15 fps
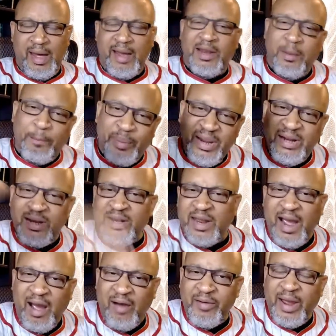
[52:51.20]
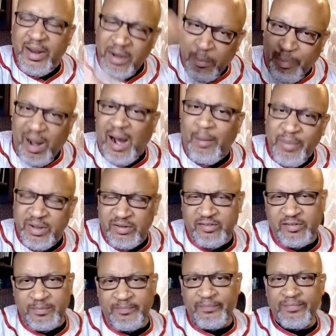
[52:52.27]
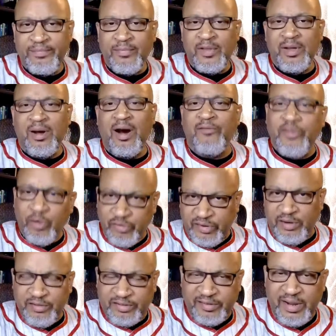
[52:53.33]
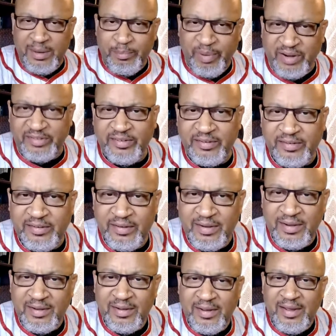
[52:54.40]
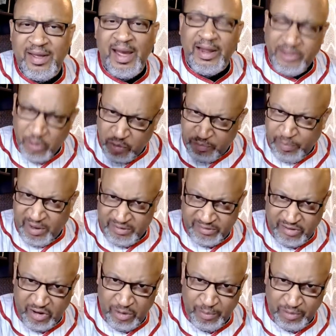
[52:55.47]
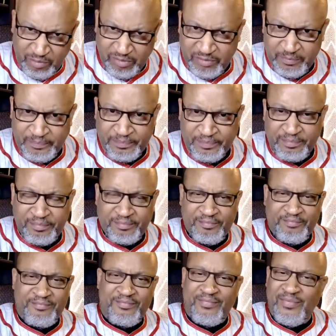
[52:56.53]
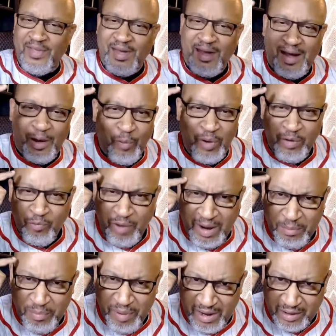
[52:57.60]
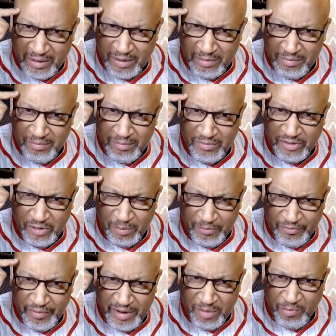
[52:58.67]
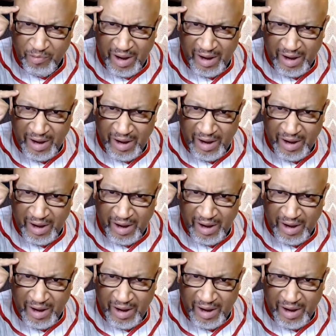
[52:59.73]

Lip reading: and the beating down and the bombings of those interstate buses at those bus terminals. I went right back to them Freedom